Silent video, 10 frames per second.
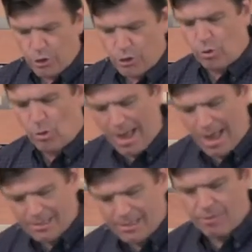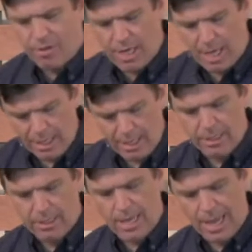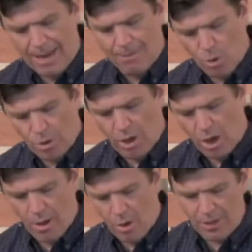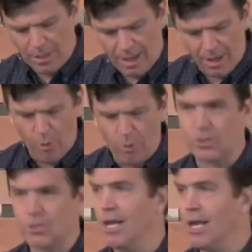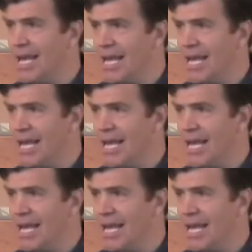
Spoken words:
To ask the king to hang Mordecai on the gallows he